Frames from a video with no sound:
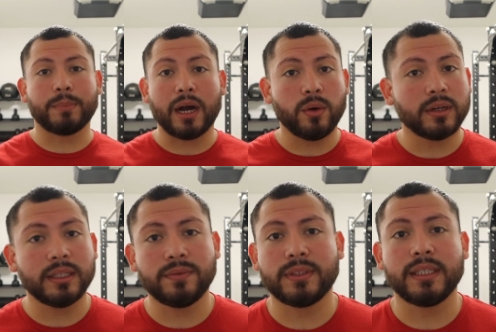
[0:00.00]

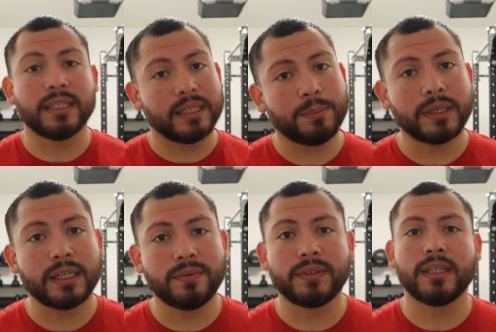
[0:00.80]
powerlifting, Olympic
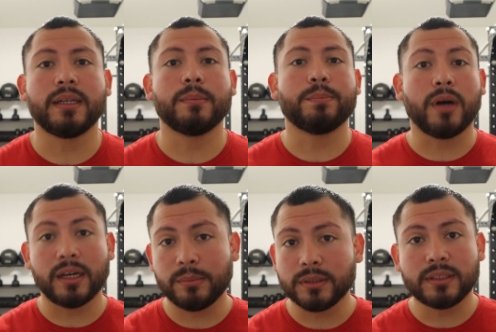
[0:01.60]
lifting,
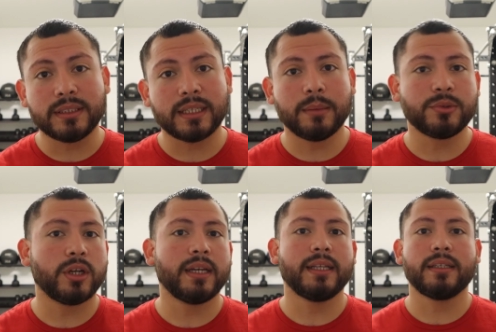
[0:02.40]
bodybuilding type
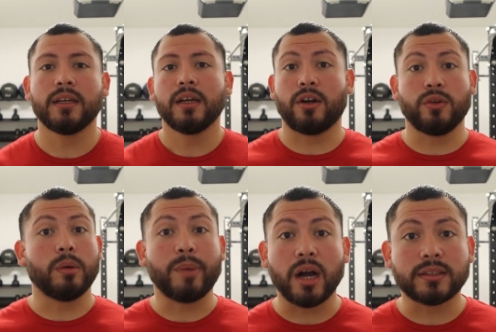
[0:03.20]
training? Are you a
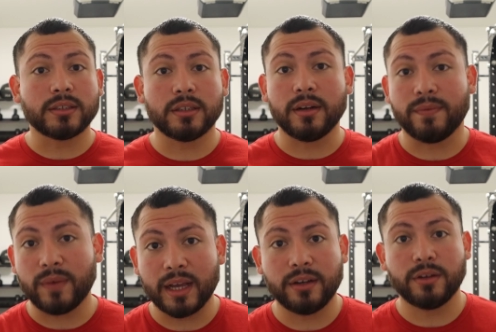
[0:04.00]
boxer, a
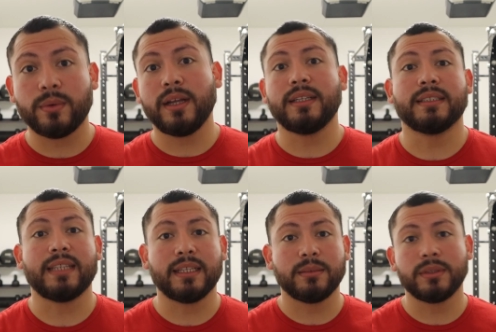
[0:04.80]
fighter, right? Is
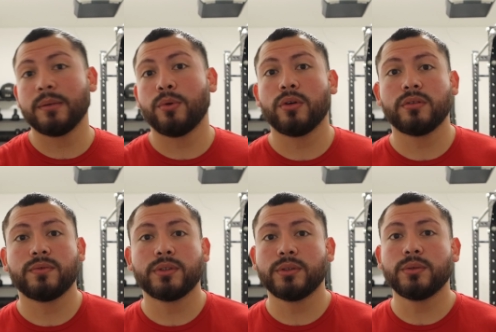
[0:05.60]
that something important
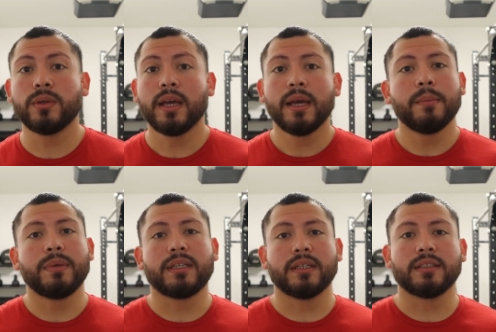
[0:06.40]
for you?
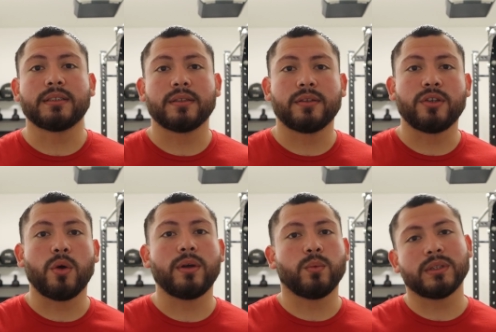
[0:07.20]
Because
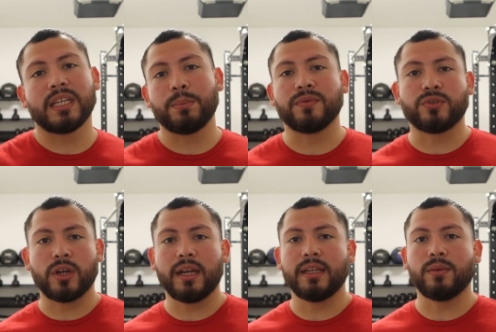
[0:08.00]
knowing what type of
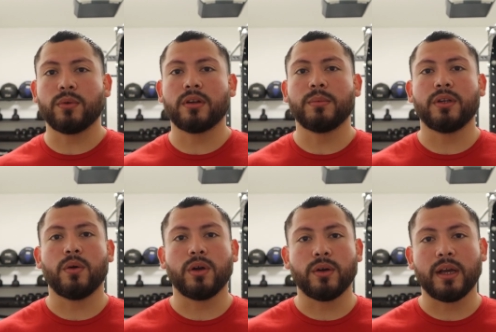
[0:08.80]
training, we're gonna be
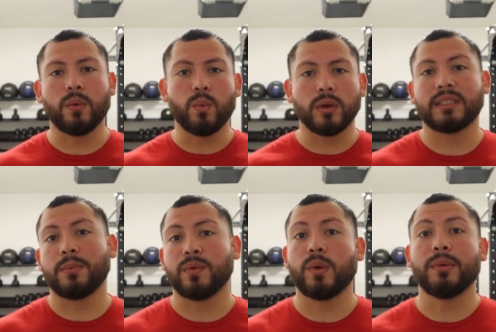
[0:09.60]
knowing, okay, what type
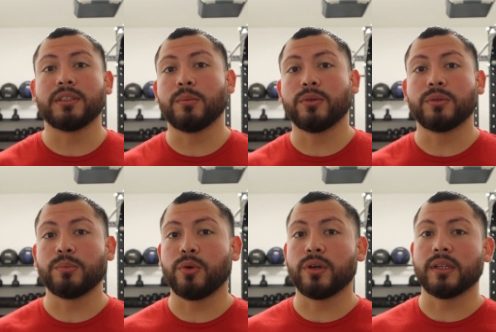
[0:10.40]
of equipment is the most
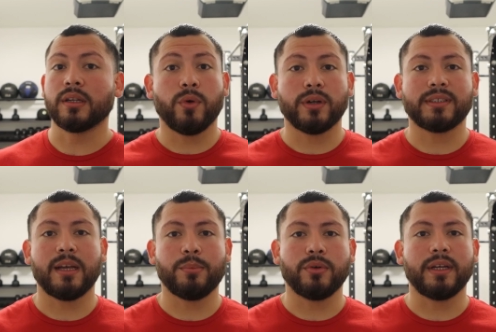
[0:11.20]
important. For
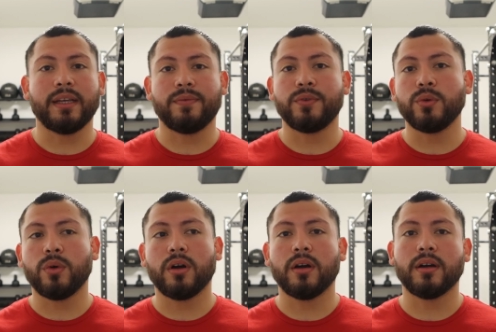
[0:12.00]
example, if you
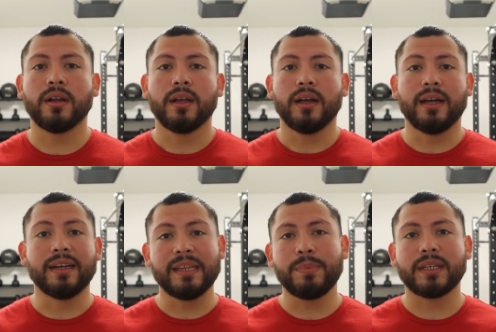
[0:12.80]
are an
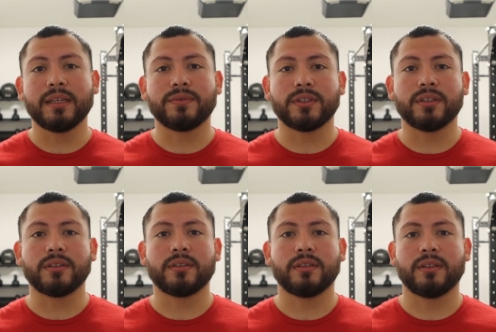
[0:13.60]
Olympic lifter,